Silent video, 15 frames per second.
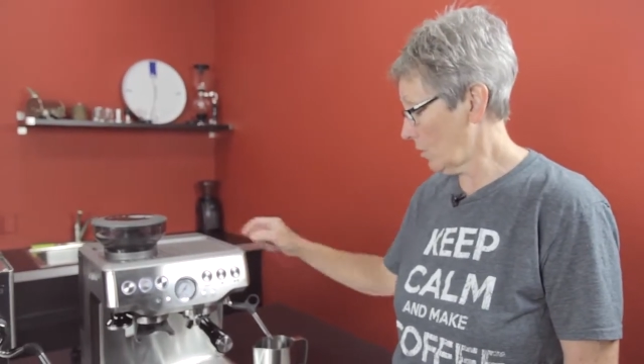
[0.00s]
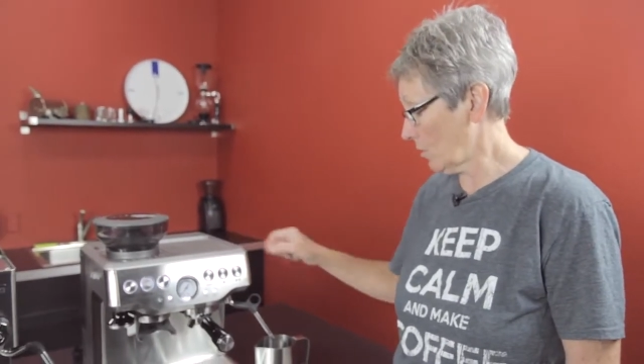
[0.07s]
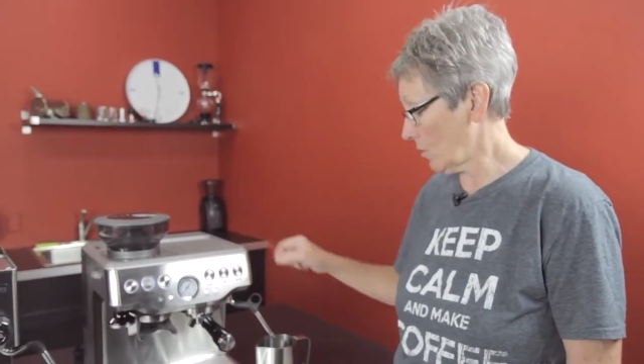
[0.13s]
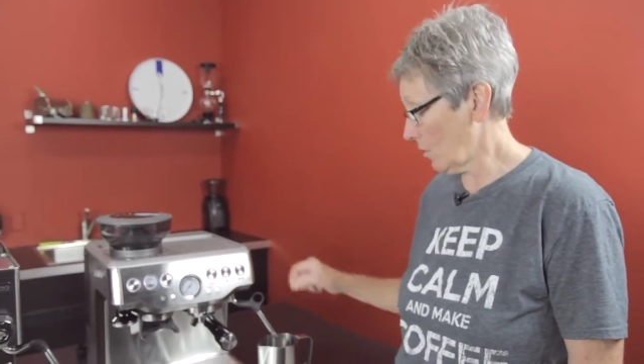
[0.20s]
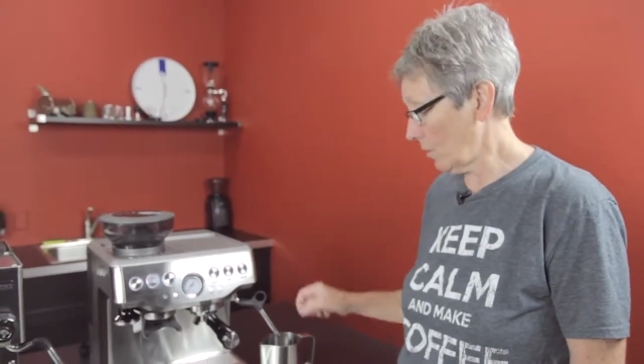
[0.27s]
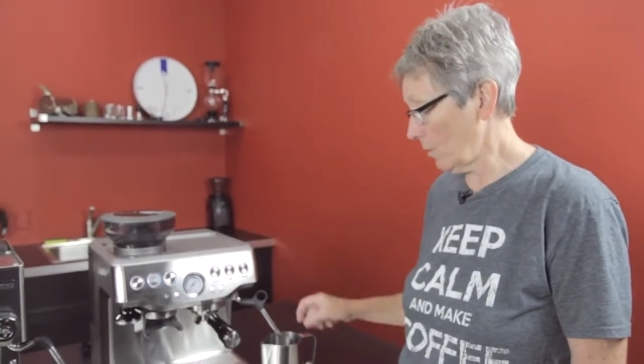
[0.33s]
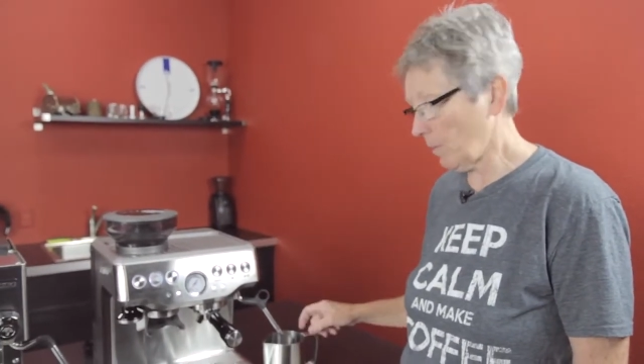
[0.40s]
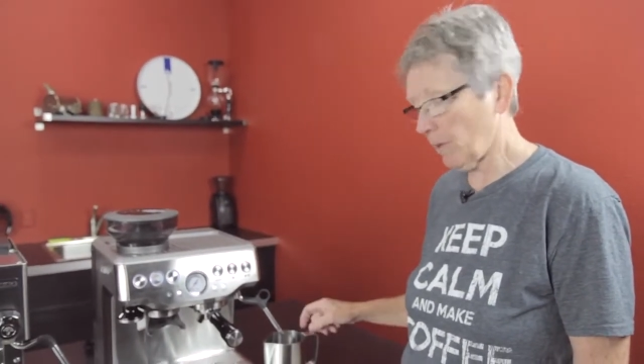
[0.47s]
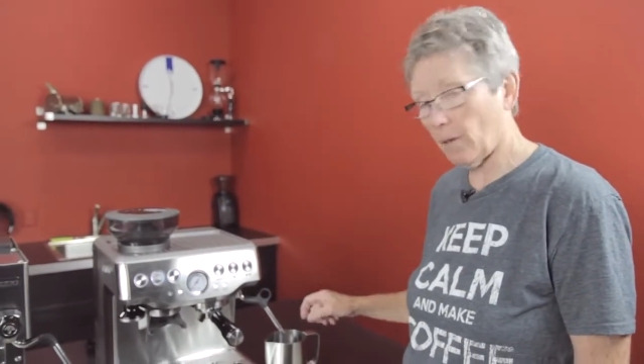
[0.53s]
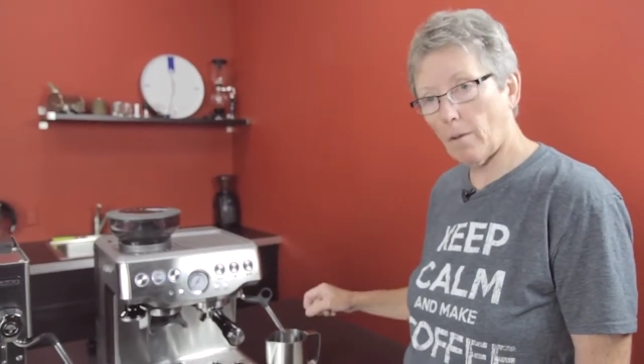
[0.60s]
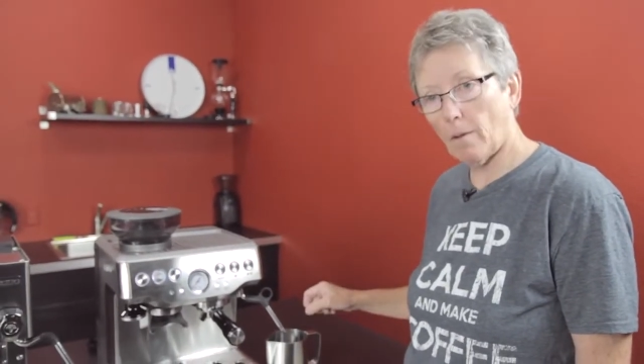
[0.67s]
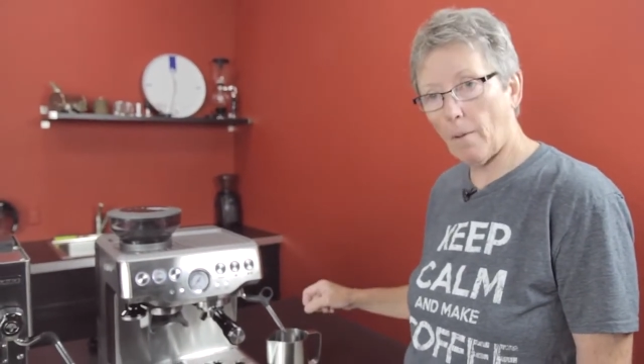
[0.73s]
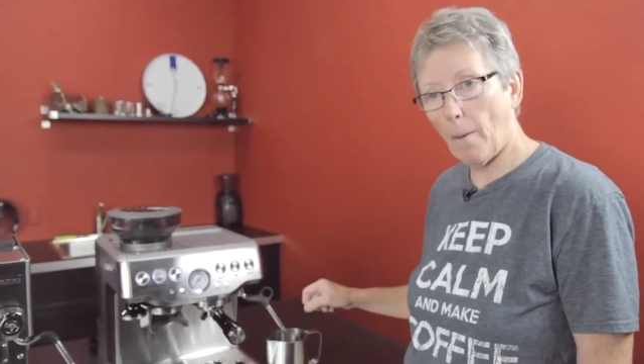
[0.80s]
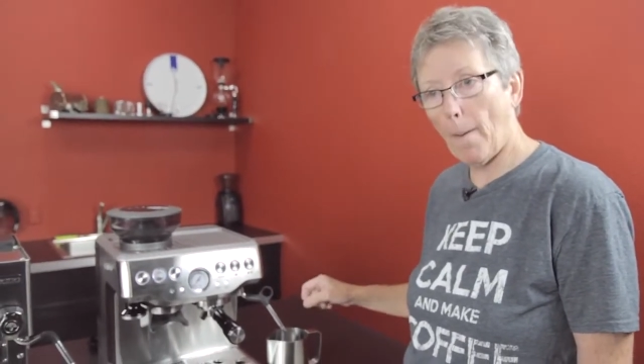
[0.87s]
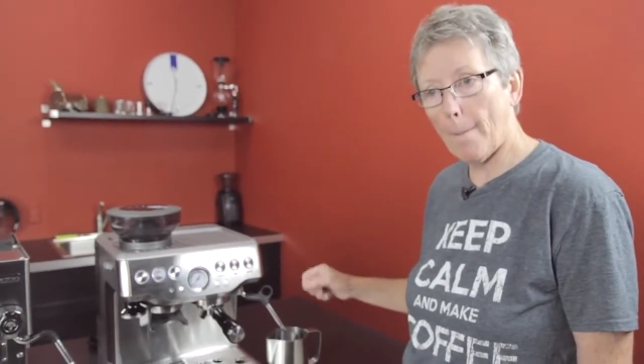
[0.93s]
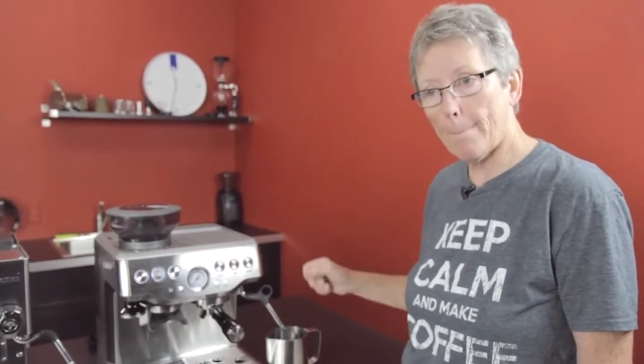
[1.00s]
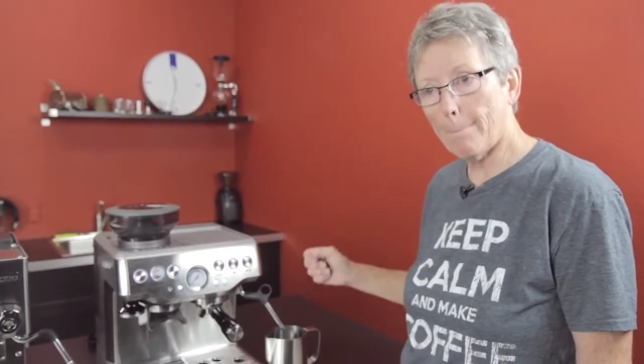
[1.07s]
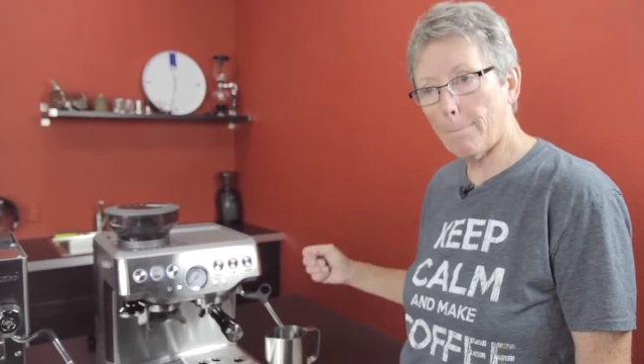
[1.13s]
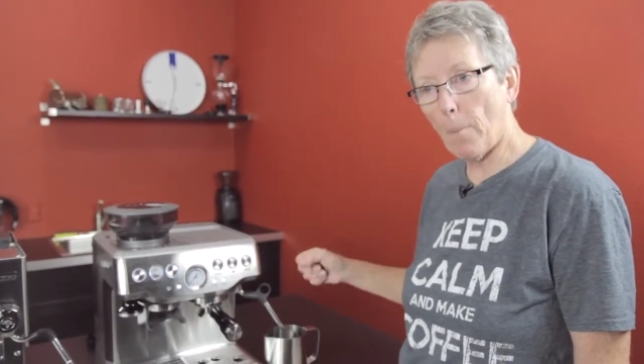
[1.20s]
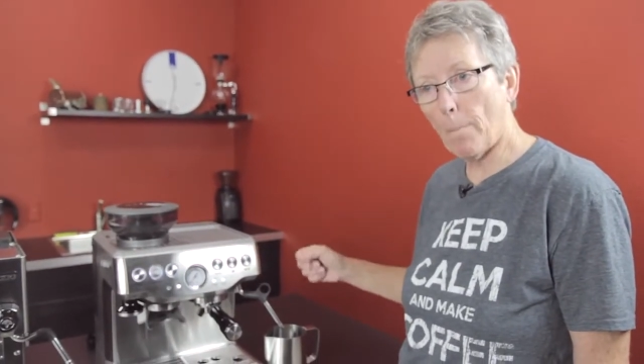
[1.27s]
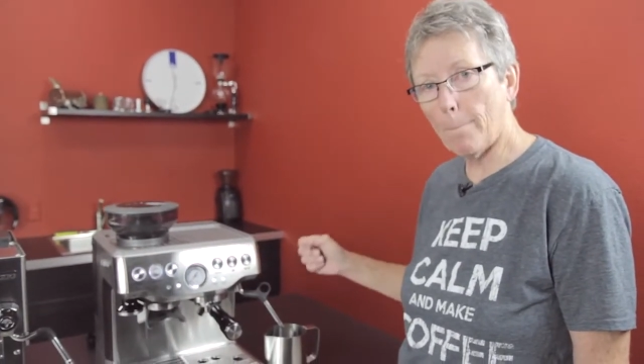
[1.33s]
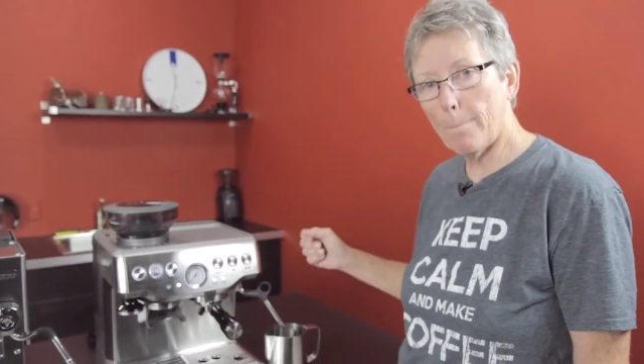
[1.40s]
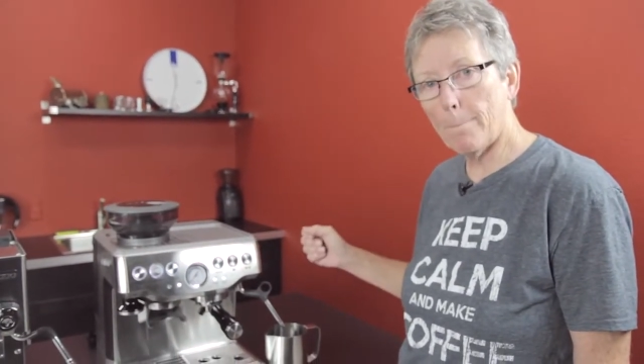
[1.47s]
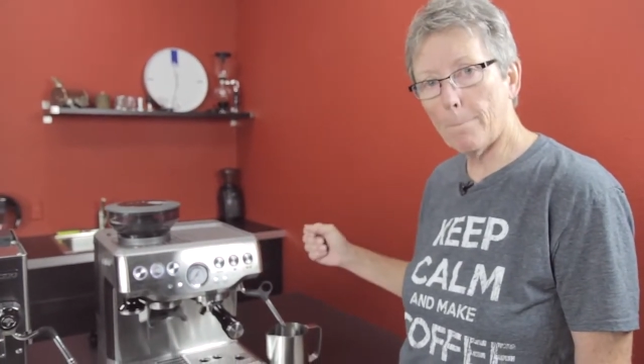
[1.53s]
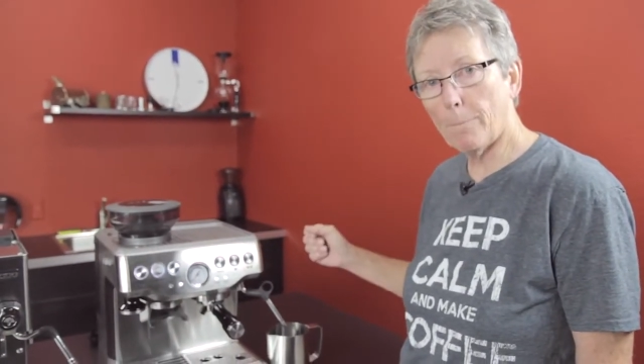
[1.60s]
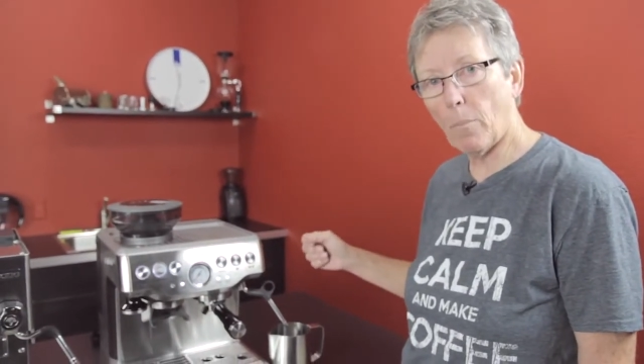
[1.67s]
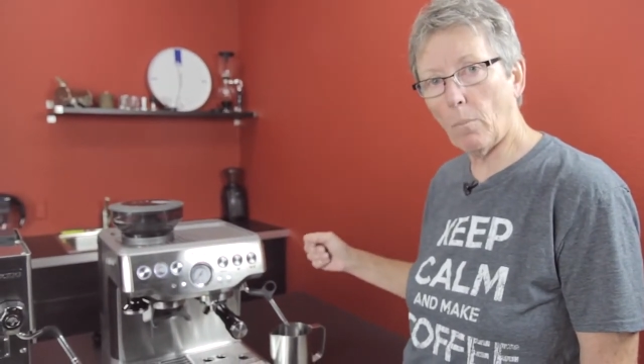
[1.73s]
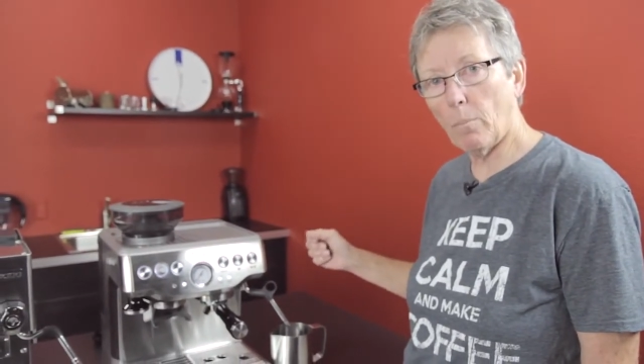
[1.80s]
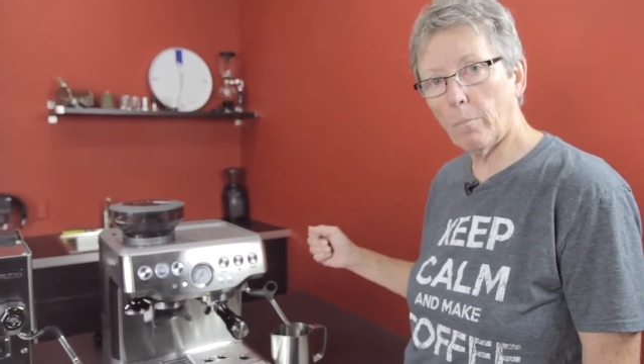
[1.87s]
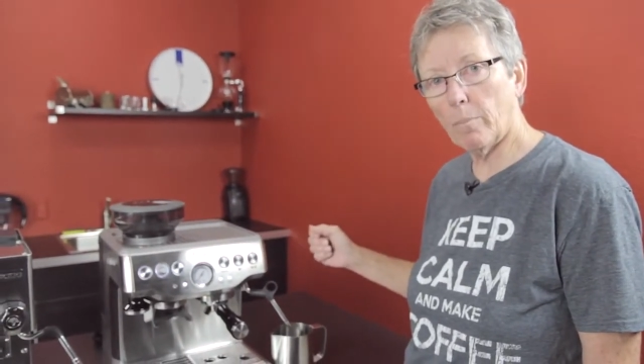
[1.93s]
it's going to be boom,
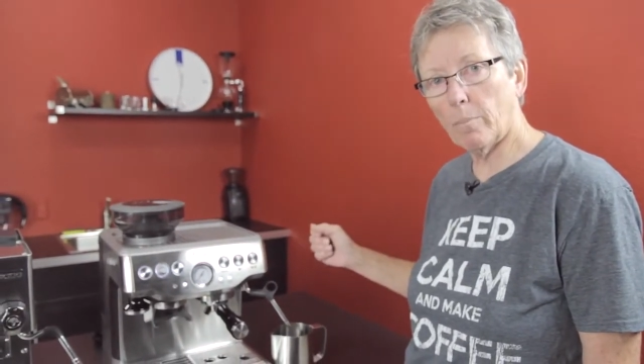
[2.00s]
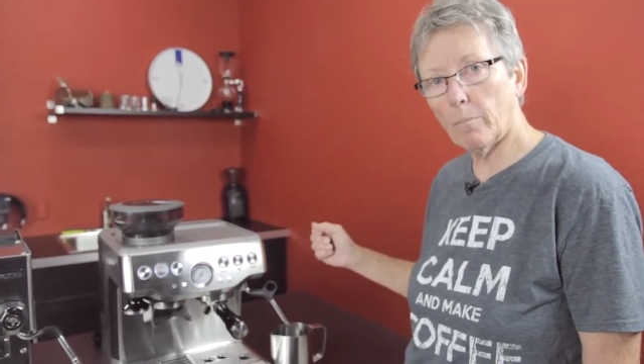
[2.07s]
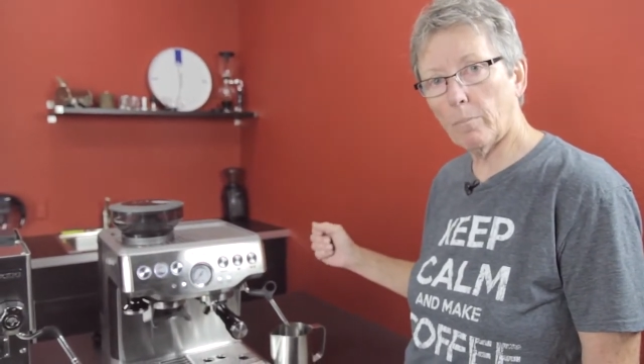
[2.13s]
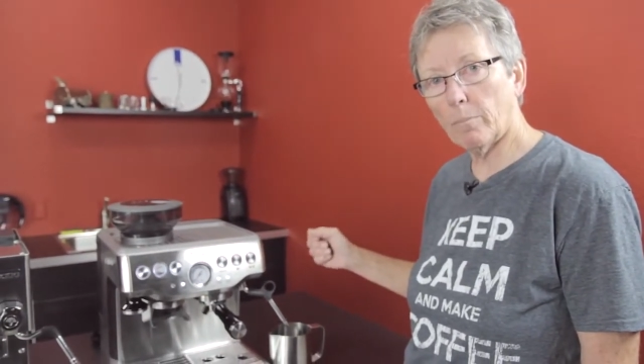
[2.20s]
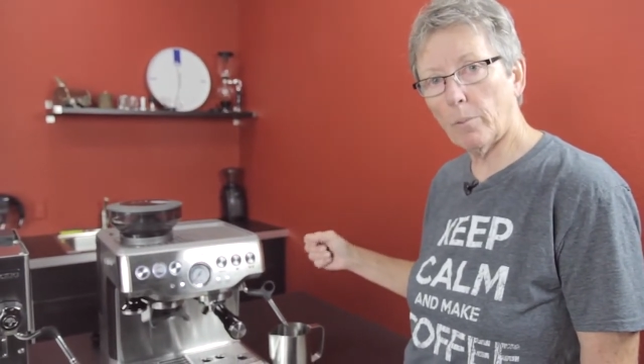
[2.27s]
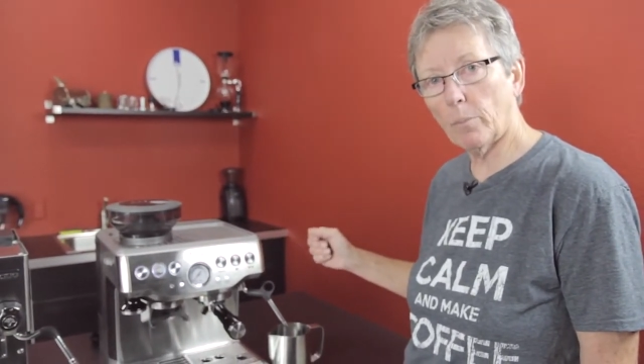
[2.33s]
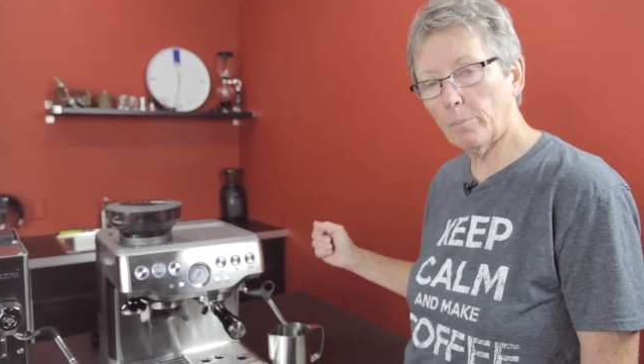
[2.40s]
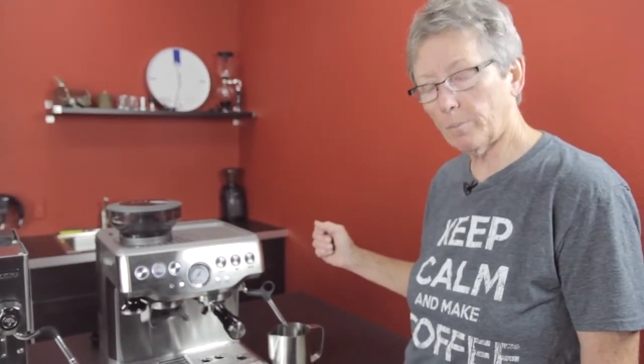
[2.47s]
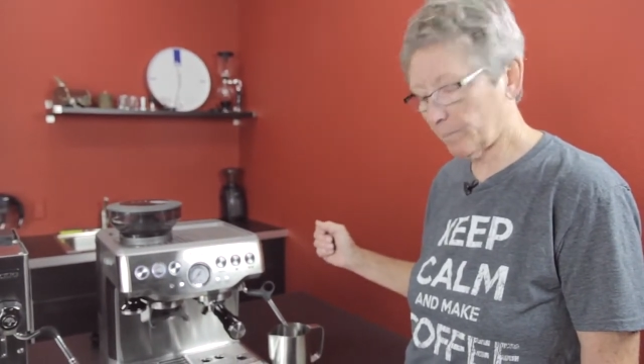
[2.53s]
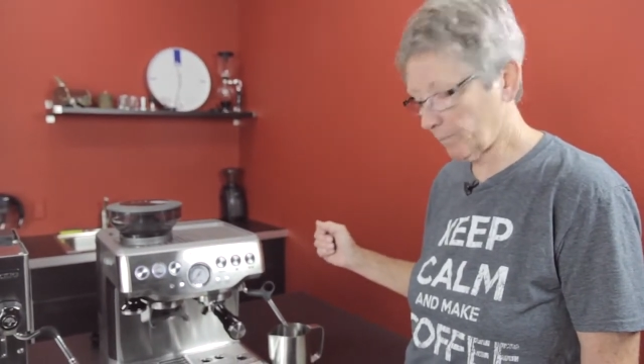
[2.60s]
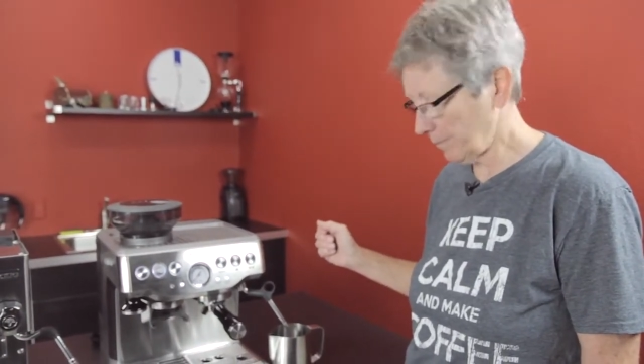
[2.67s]
boom, boom.